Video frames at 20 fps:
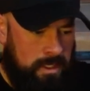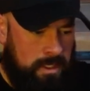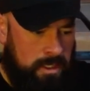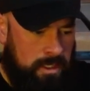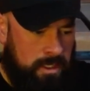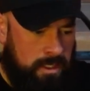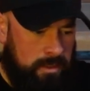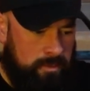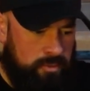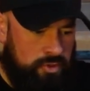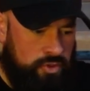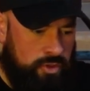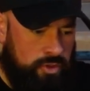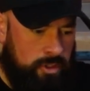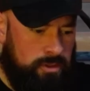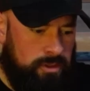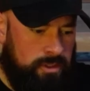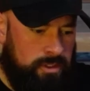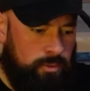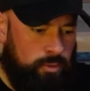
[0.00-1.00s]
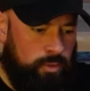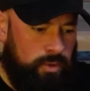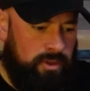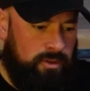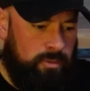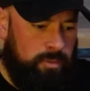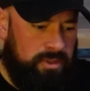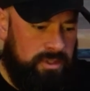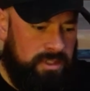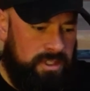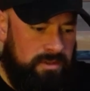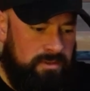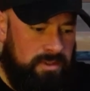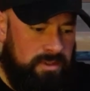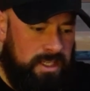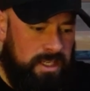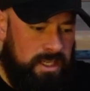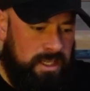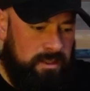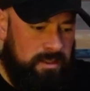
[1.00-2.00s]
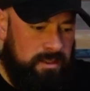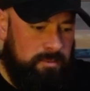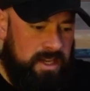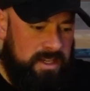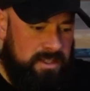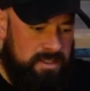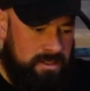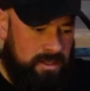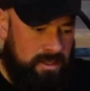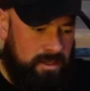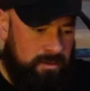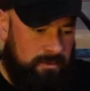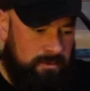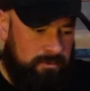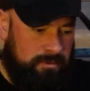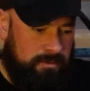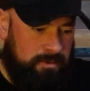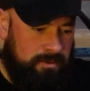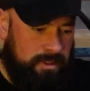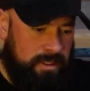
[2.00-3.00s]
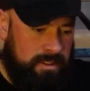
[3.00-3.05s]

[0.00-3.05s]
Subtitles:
And I'm struggling with believing in myself